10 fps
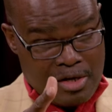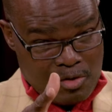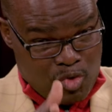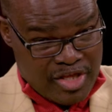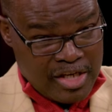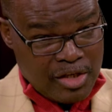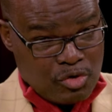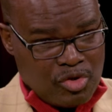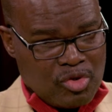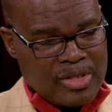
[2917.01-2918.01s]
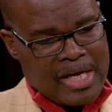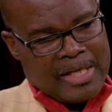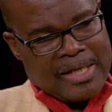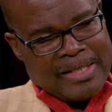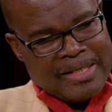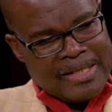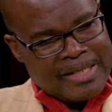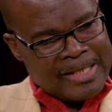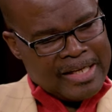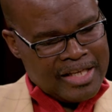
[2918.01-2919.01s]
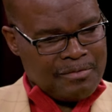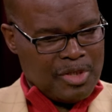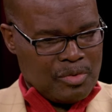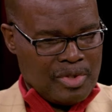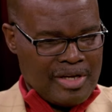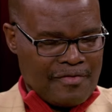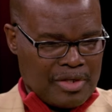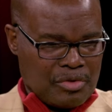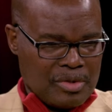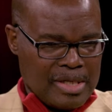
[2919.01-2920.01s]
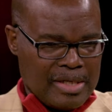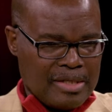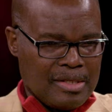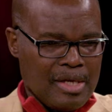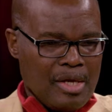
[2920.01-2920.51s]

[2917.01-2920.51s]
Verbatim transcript: within its own society and in its engagement with African societies